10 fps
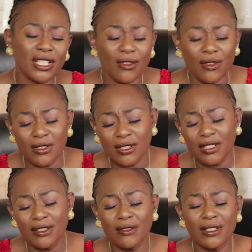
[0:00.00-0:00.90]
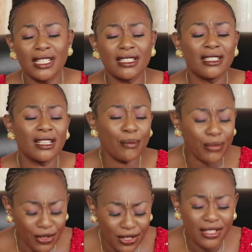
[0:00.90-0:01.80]
shall continue resting
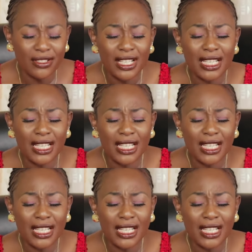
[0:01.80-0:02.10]
upon you.